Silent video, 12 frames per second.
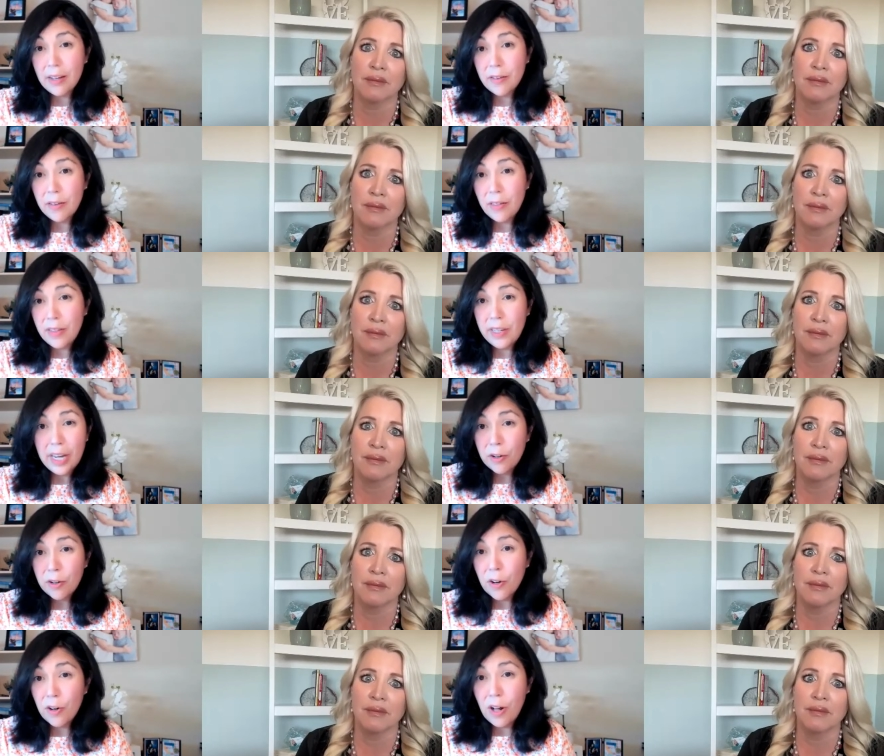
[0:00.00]
Speaker 1: as the
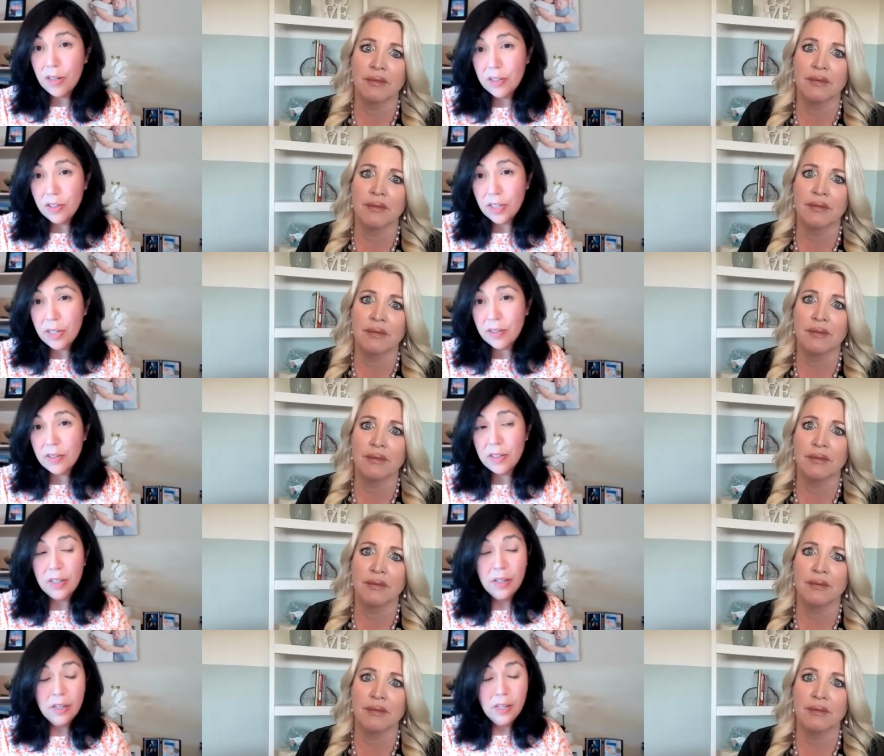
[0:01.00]

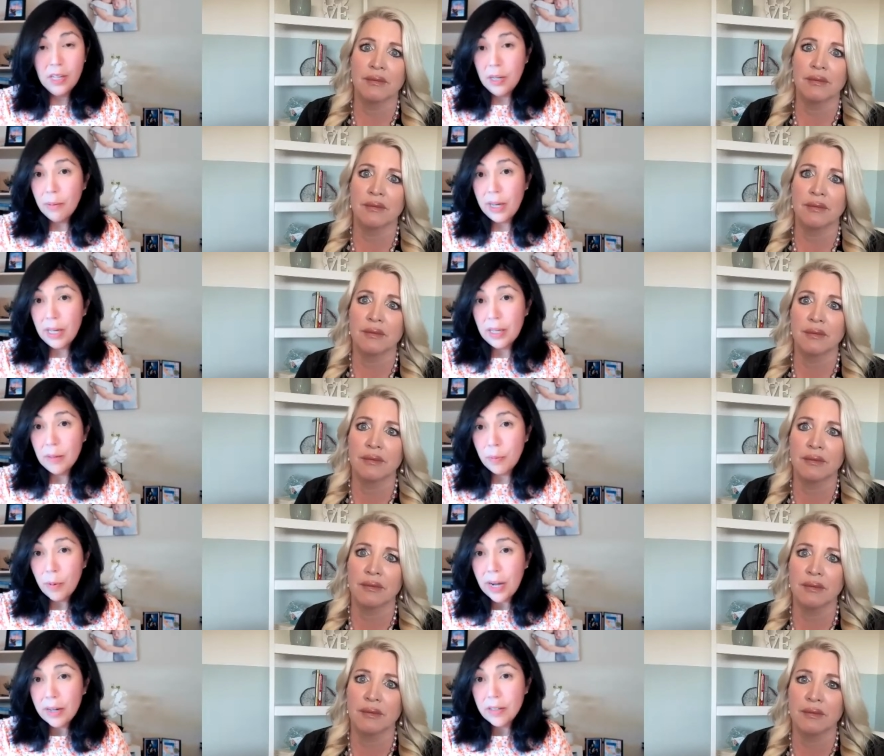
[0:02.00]
endocrinologist in my
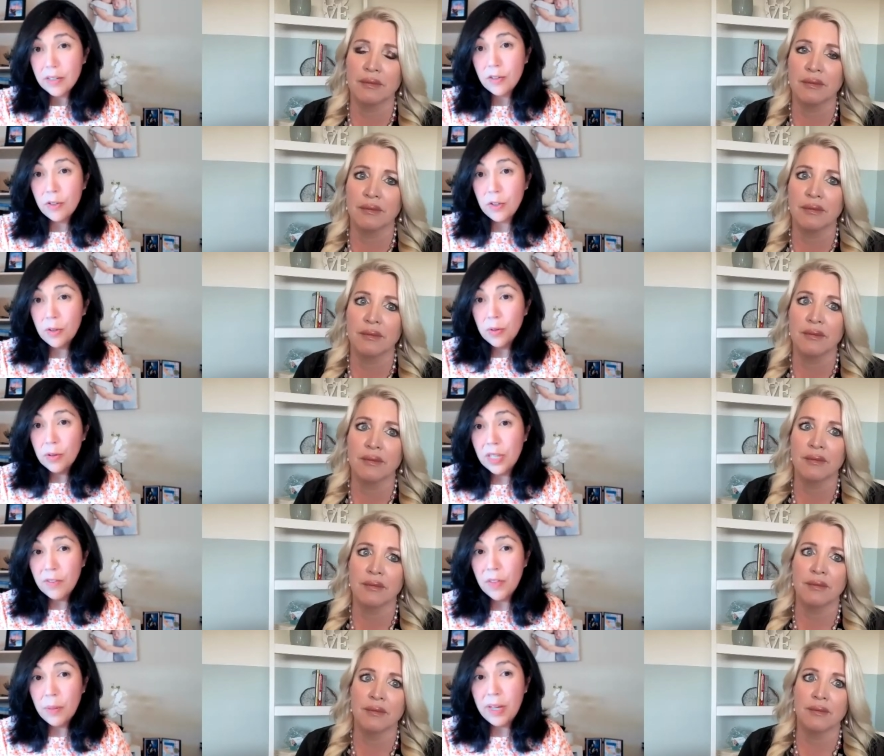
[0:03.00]
practice to
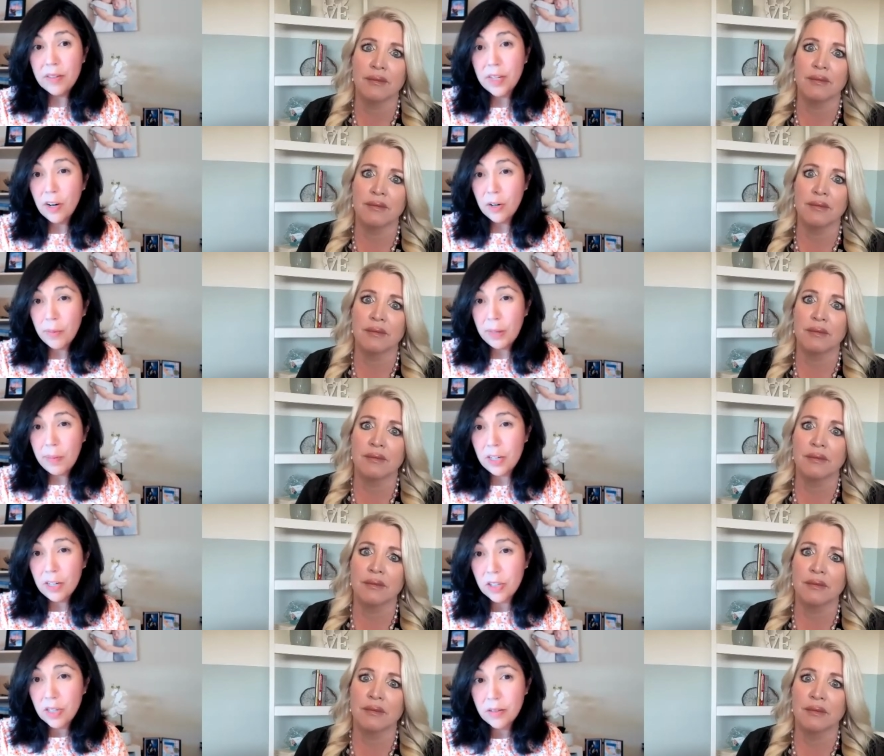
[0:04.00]
give the best care to my
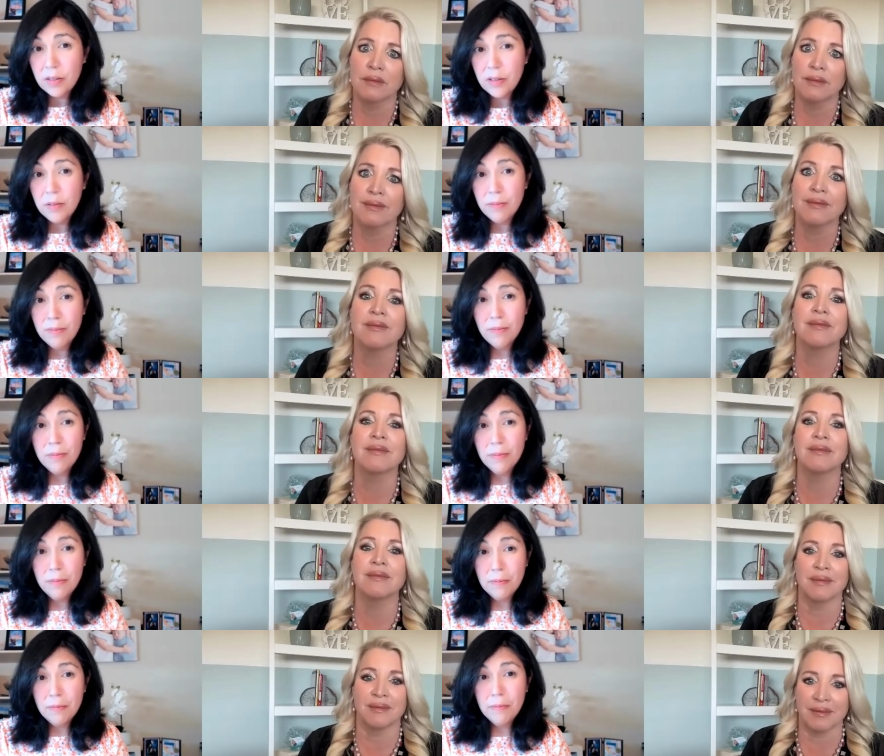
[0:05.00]
patients.
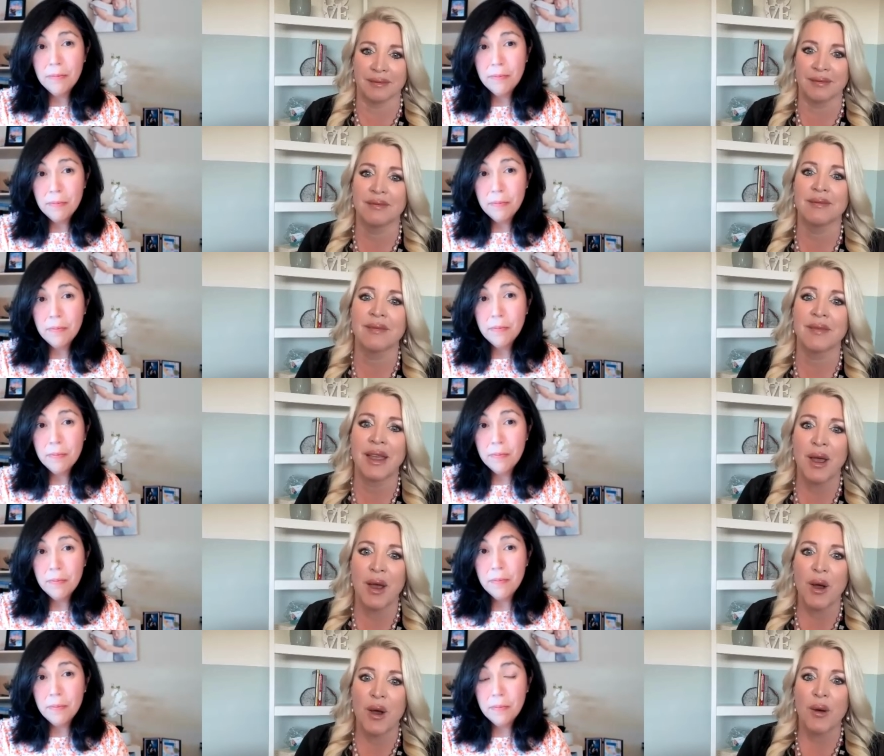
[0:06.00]
Speaker 2: Mm.
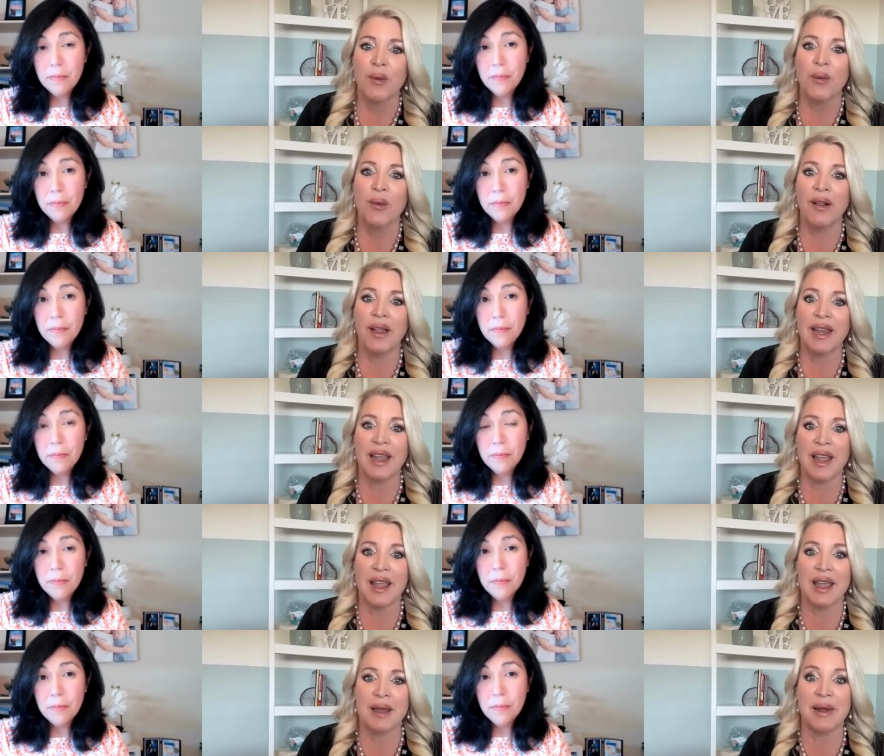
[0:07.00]
Well, and
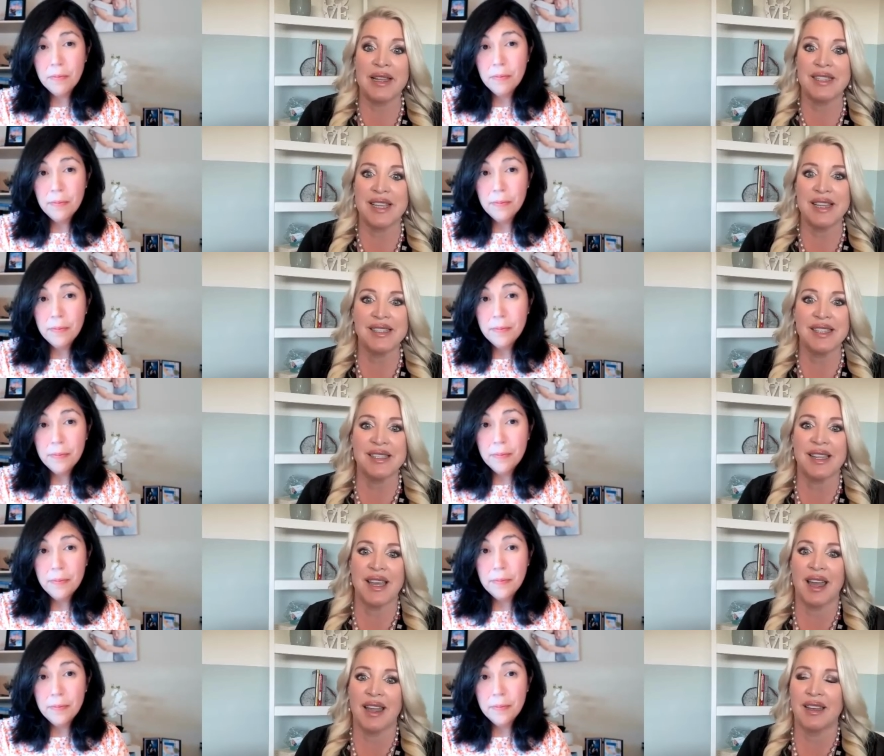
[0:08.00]
I my sense is
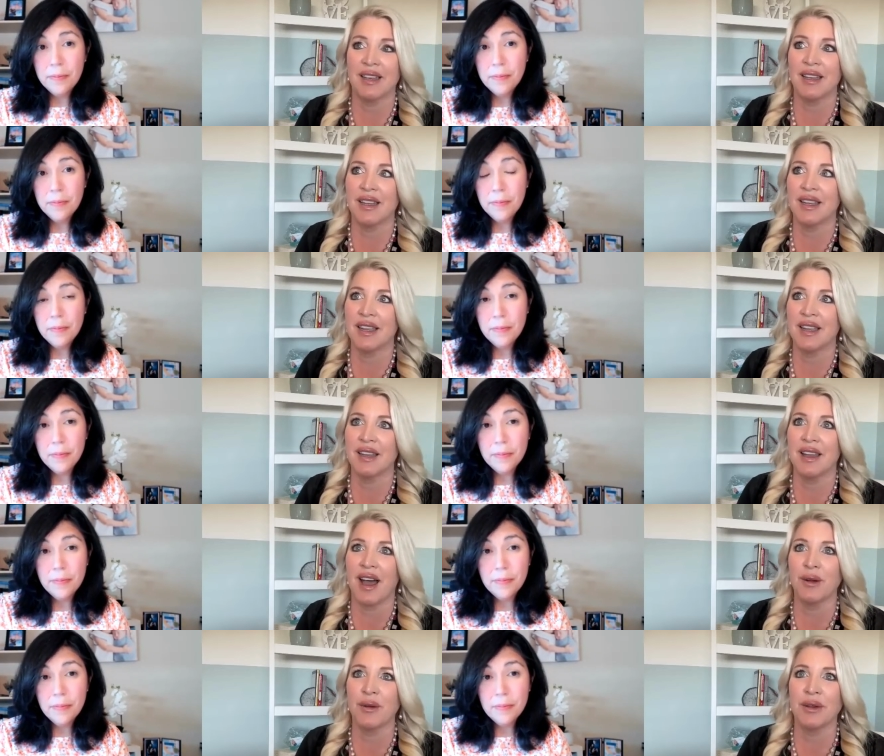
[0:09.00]
that
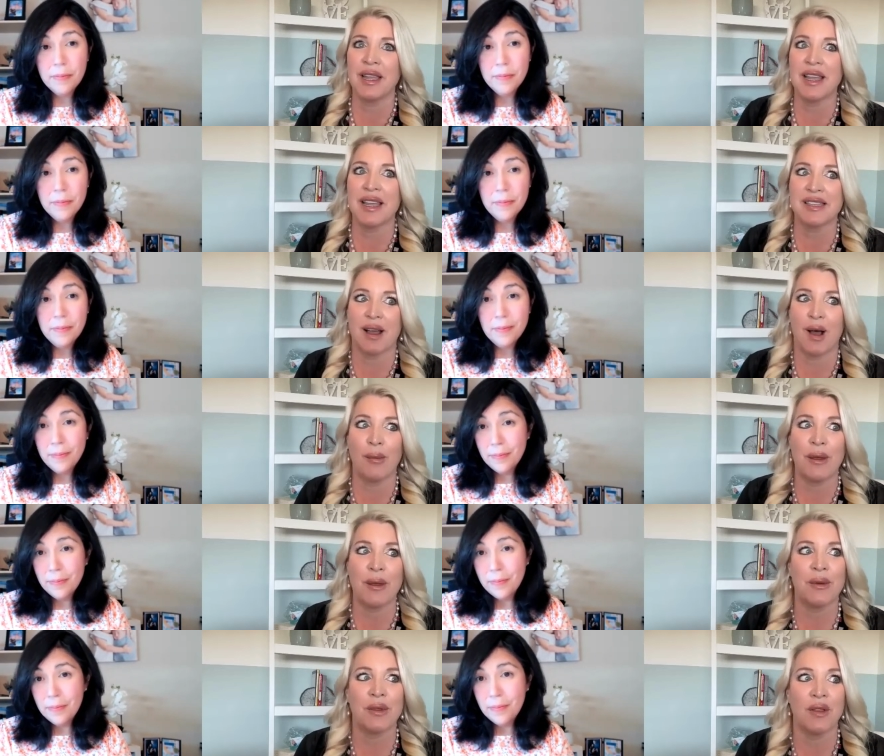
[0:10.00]
not only is it
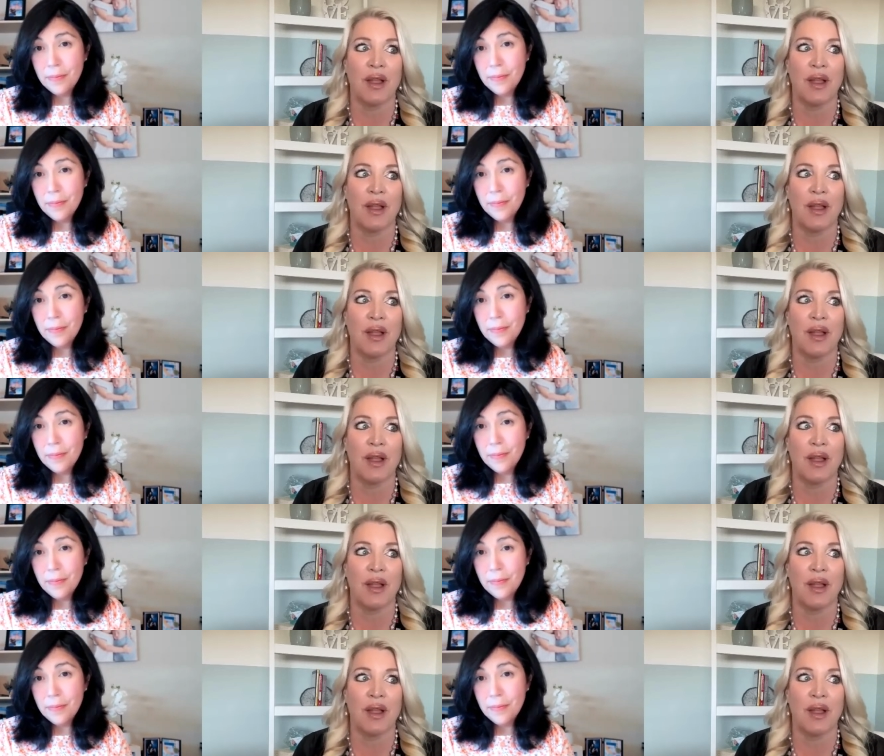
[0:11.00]
helping with